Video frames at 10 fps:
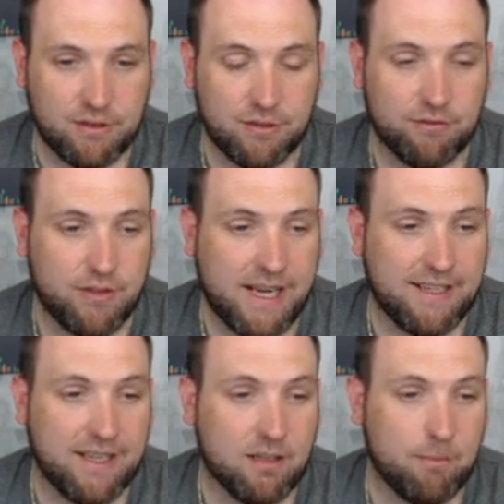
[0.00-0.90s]
You can
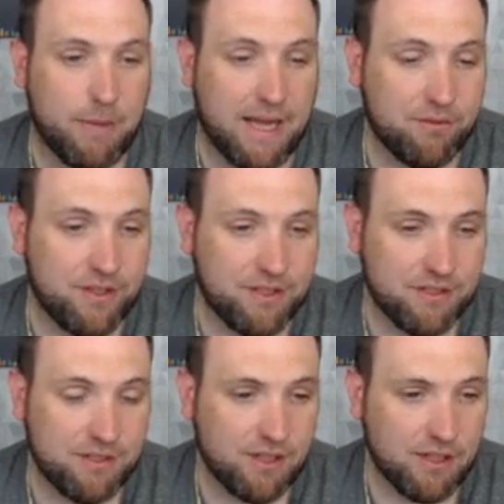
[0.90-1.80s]
find out about
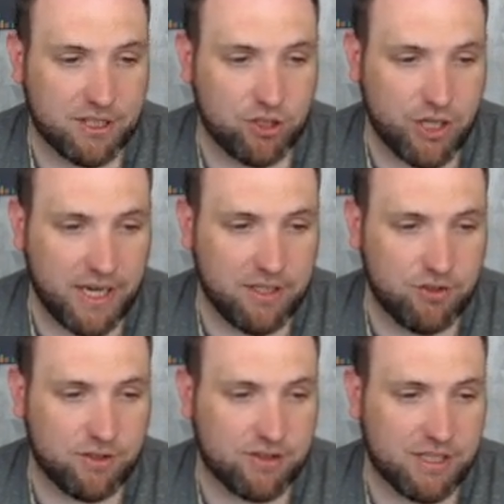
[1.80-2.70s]
this
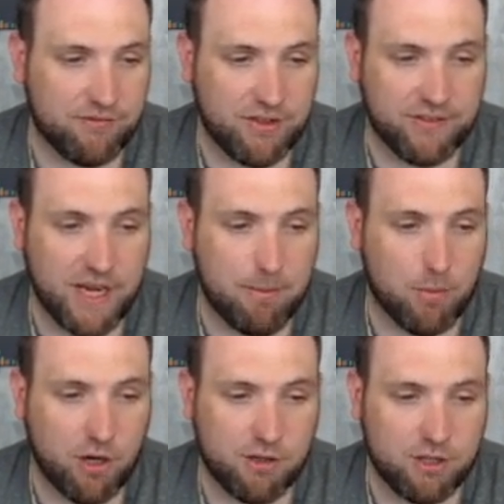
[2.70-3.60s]
exchange. You can see if they've got
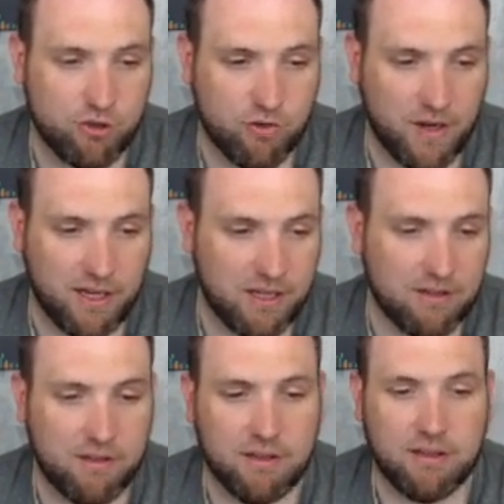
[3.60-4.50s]
margin
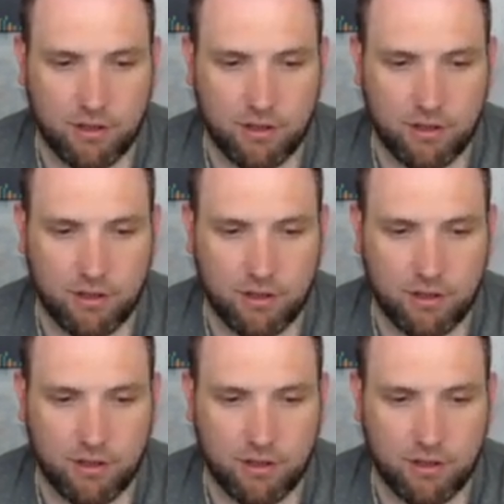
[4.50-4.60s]
trading.